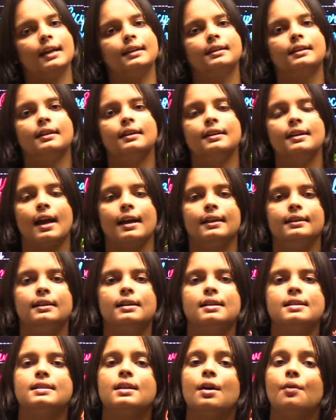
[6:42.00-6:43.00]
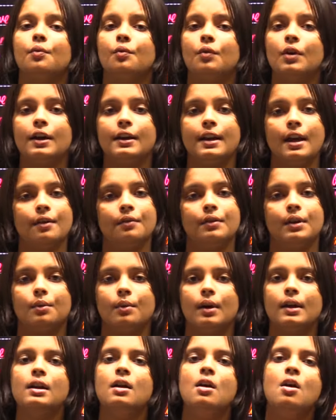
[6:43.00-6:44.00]
either, neither, someone,
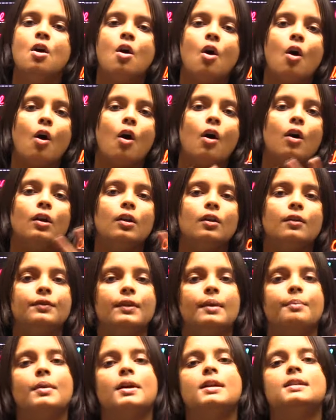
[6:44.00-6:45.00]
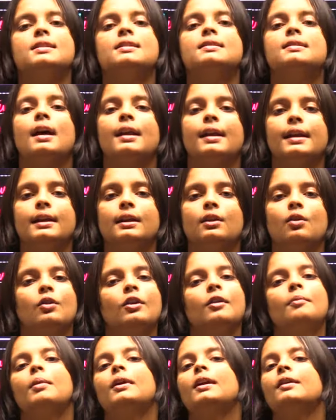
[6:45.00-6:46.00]
everyone. All of the persons are
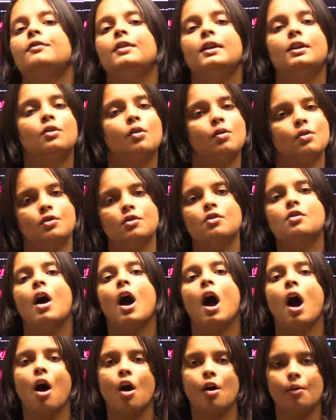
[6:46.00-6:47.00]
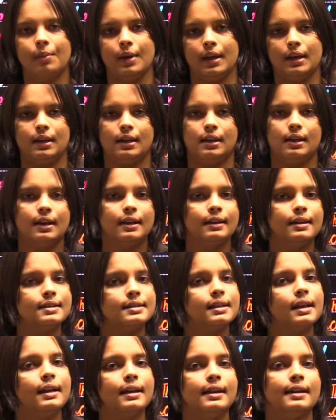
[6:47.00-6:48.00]
included, but we don't know how many. It is
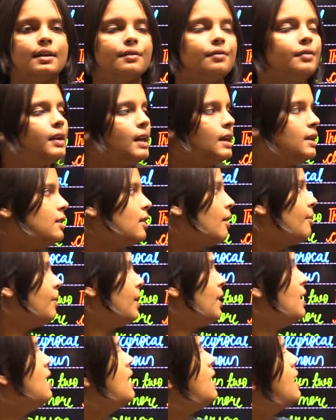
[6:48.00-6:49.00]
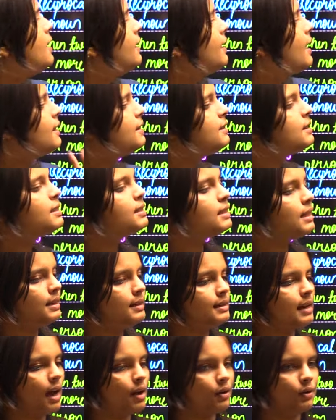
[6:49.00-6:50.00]
an indefinite number. Next is
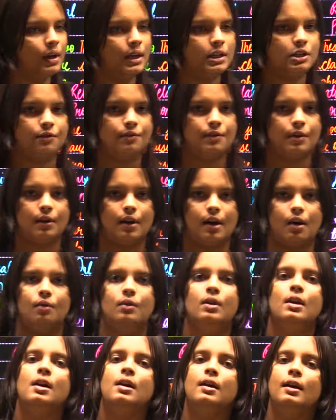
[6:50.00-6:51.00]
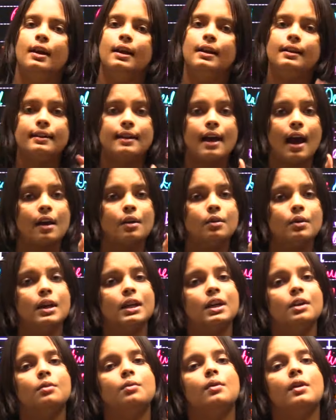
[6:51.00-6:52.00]
interrogative pronoun.
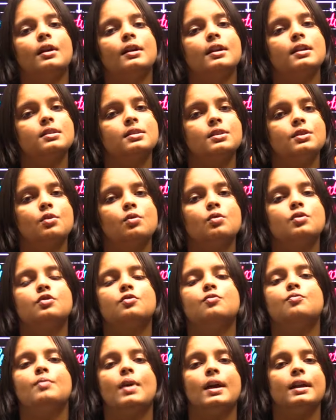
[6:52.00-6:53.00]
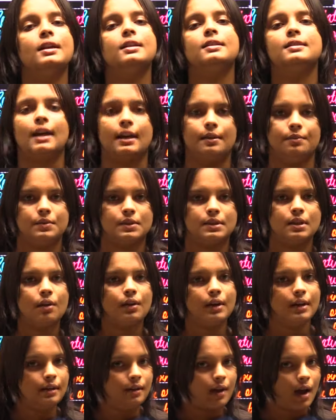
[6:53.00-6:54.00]
Interrogative word is used many times. Now,
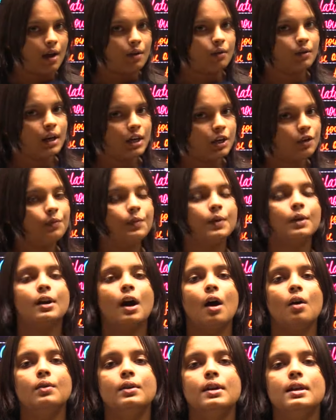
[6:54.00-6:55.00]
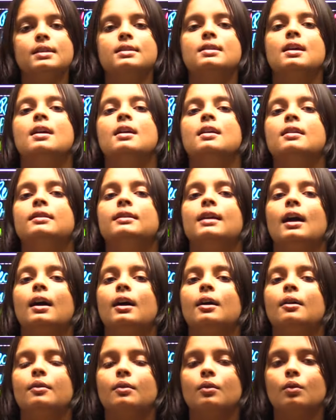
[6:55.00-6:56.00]
interrogative pronoun is
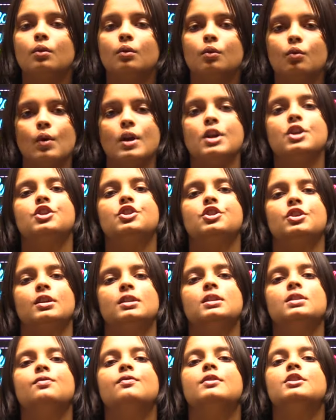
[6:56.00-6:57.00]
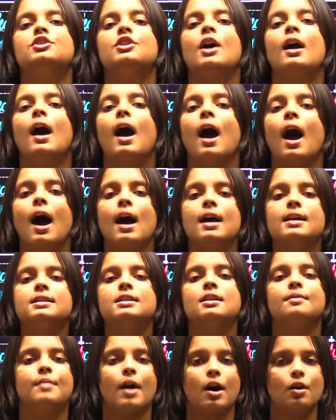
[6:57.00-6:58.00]
the questions which are asked
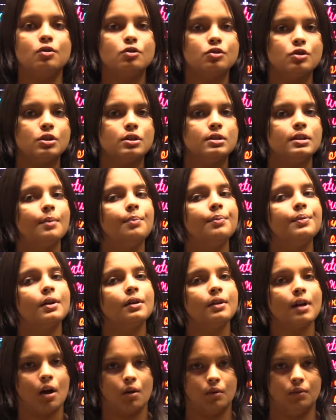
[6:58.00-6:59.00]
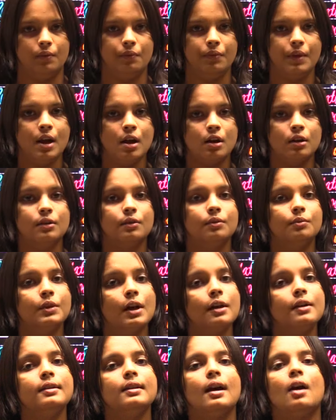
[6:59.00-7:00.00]
about the pronoun,
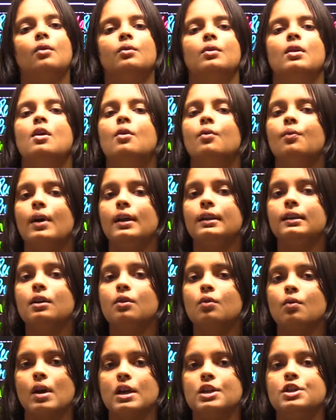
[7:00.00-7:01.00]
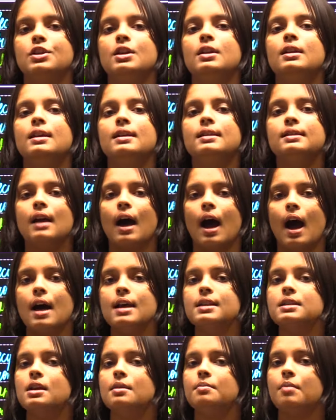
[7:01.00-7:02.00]
the noun. When the question is
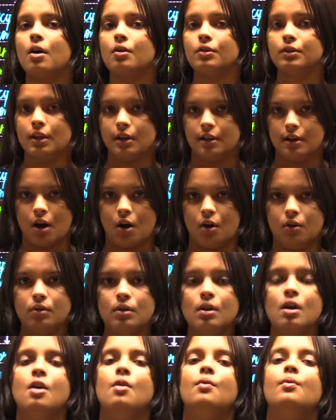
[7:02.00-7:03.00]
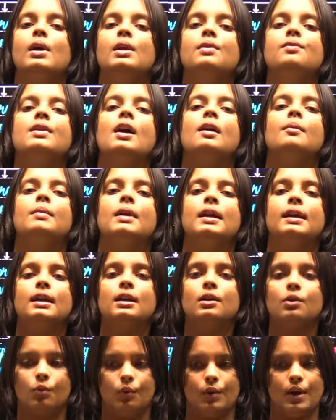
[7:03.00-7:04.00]
asked about the noun, when we are
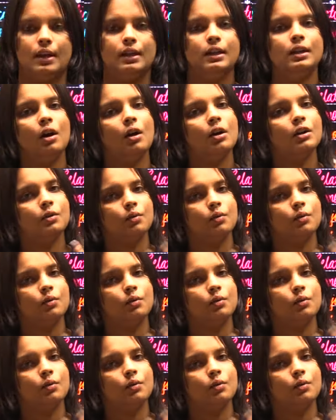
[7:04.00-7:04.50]
making query or